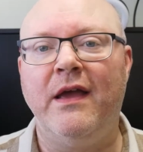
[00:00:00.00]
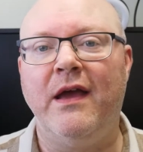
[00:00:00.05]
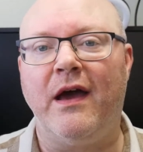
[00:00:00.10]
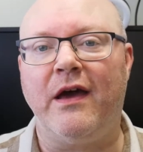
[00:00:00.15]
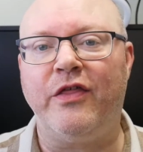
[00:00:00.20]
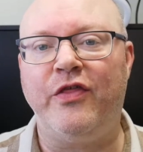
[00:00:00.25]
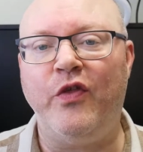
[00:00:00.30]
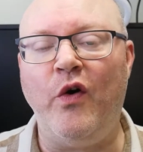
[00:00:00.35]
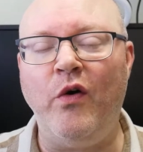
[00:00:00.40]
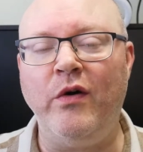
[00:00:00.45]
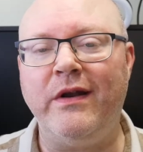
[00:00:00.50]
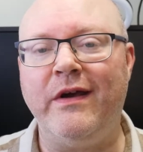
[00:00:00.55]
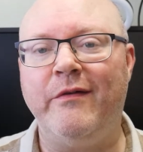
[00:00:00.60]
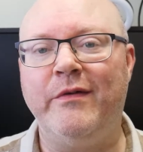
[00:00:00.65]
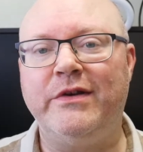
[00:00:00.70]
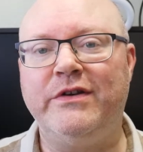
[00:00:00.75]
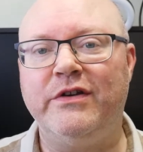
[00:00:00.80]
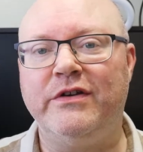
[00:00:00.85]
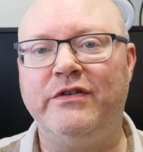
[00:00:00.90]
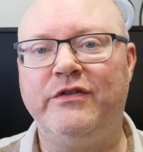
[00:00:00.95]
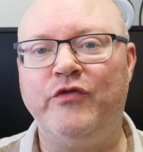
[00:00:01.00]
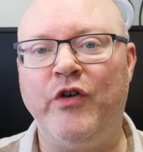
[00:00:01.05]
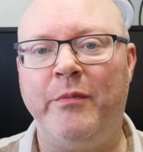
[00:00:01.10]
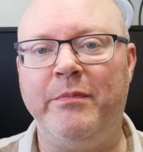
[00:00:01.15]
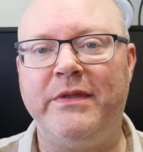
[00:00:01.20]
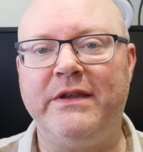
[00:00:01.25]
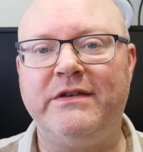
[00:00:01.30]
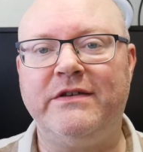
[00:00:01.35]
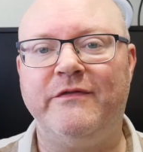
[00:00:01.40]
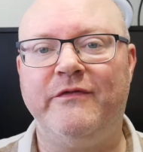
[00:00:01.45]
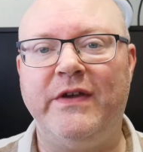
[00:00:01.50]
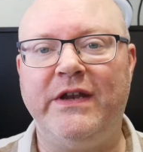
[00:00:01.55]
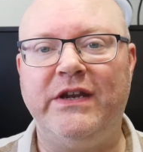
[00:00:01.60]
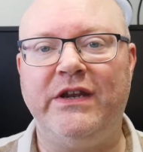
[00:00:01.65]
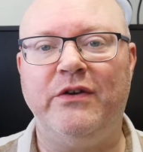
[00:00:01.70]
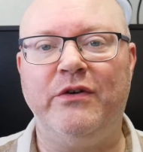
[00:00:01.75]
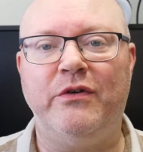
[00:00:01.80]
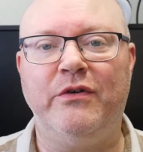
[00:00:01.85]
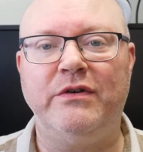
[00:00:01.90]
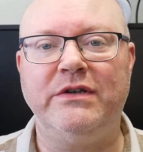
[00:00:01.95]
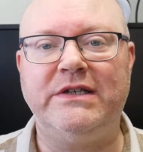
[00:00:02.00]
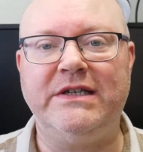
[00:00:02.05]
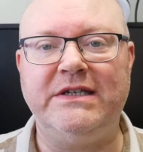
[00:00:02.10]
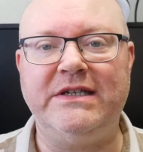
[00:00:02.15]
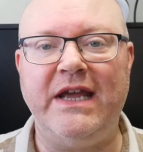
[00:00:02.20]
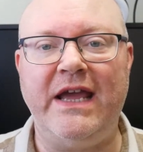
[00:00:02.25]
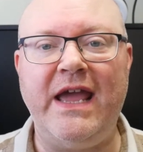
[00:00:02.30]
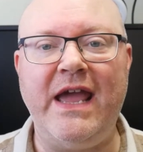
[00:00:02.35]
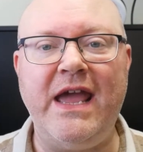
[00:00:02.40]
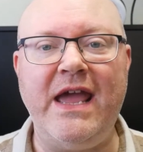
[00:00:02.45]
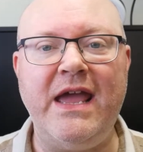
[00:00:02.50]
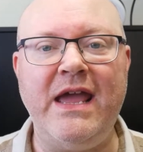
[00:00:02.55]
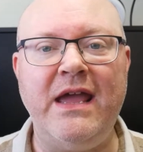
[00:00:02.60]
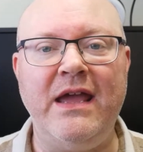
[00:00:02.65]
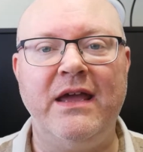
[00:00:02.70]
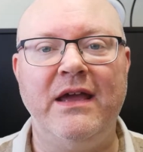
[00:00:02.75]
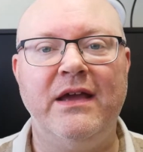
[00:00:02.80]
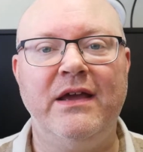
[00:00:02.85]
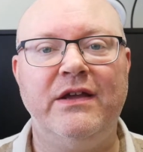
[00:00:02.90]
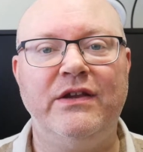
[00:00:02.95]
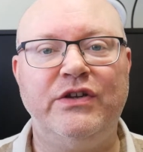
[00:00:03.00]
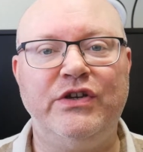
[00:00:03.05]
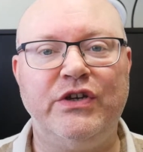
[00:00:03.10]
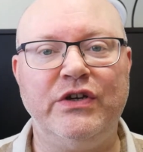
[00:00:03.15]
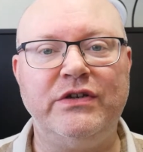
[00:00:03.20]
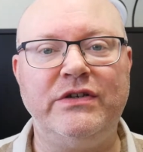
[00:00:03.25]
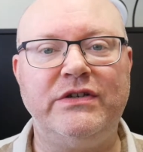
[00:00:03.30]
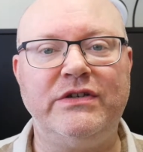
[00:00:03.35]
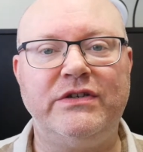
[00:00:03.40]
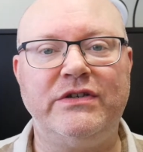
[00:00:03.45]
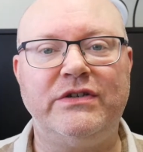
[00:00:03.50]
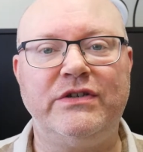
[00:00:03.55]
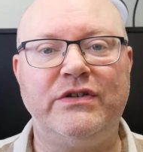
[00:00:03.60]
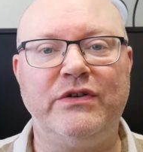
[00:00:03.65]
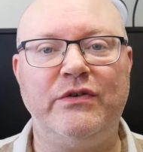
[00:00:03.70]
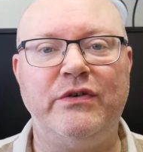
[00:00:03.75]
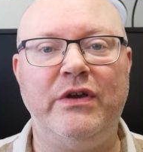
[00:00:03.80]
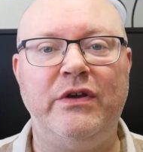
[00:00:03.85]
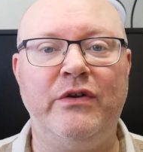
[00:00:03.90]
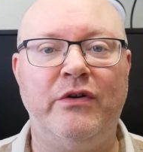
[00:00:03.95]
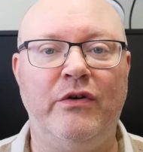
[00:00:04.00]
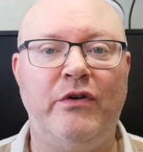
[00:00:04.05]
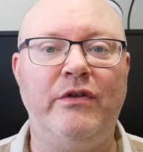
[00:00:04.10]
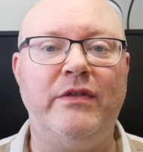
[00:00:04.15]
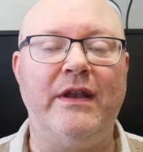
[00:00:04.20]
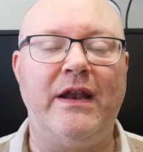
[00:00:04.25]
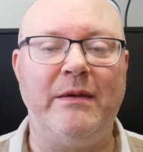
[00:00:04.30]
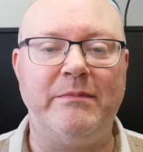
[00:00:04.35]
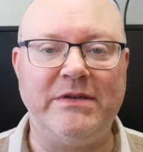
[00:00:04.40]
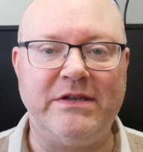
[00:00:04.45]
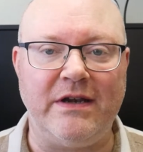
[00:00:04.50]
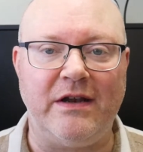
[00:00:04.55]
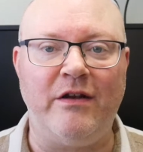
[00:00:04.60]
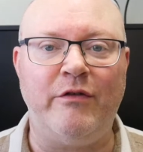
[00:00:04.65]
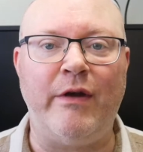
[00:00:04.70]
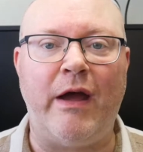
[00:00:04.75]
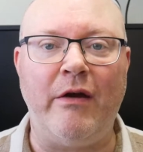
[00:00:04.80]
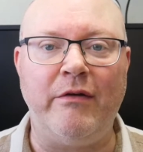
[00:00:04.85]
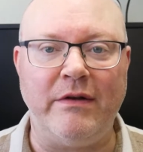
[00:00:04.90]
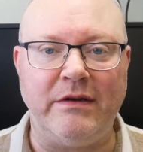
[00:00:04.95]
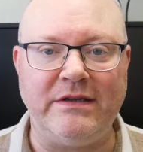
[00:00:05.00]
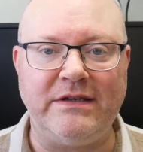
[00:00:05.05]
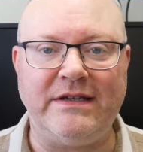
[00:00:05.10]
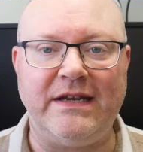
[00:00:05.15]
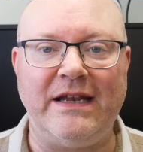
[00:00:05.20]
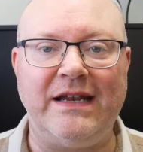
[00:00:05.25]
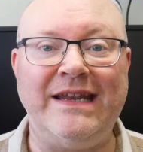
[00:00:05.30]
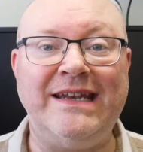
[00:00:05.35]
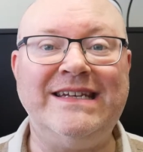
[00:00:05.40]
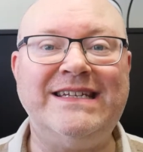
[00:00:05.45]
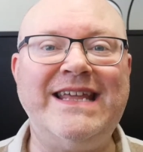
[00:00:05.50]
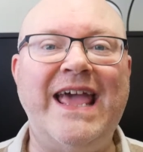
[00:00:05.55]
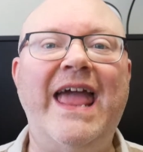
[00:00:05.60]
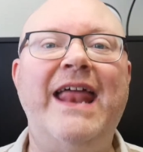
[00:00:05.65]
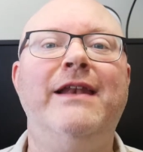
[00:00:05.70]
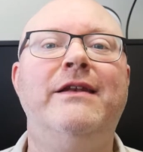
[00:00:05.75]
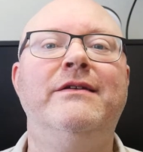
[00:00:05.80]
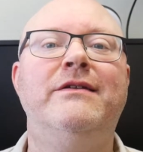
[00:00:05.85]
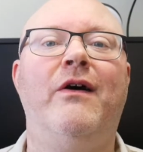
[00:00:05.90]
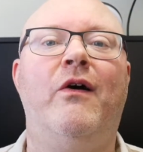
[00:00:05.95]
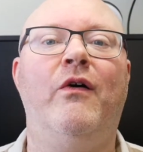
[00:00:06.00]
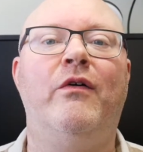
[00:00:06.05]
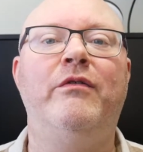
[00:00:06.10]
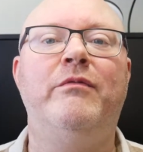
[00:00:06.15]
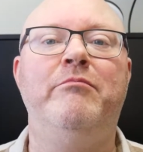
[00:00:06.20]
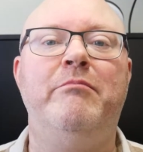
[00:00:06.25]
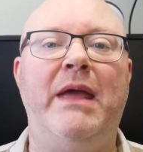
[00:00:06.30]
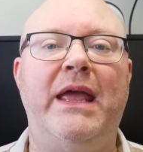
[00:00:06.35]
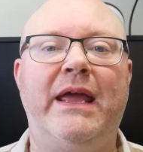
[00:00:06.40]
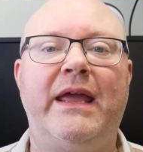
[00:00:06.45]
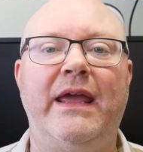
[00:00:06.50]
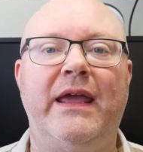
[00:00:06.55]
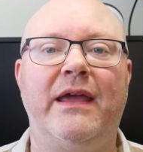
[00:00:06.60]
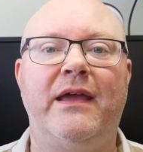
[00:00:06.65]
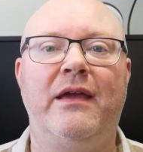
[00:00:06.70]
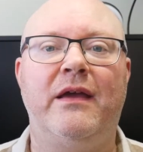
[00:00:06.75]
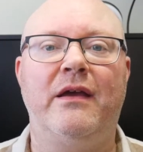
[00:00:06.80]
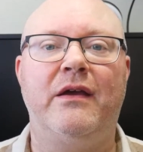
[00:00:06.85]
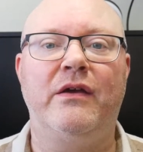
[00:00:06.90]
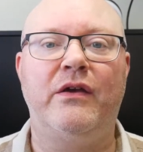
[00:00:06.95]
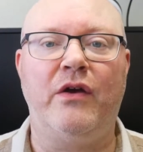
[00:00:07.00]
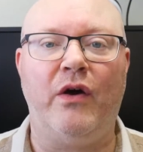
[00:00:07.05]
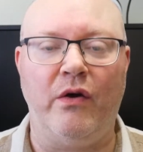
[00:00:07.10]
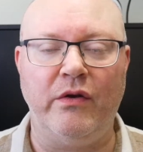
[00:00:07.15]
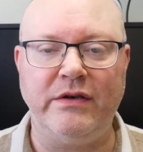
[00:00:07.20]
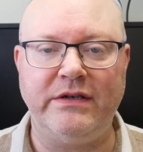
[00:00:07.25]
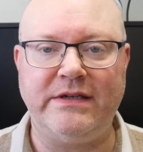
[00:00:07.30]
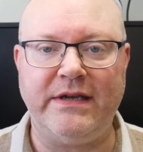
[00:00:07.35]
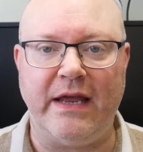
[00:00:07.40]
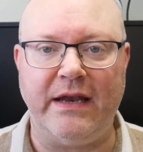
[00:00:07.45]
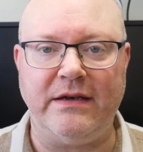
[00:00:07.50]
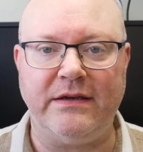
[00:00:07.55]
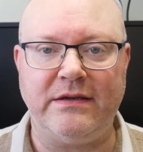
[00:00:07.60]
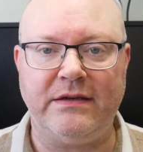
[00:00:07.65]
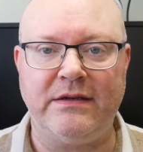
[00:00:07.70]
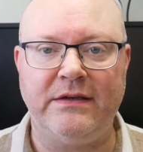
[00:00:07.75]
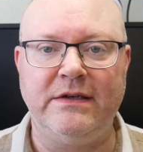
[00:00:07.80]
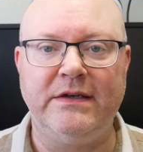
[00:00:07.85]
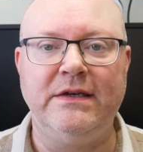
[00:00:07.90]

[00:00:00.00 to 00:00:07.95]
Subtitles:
I thought I would drop this video today just so you know that I'm still around and still intend on making content.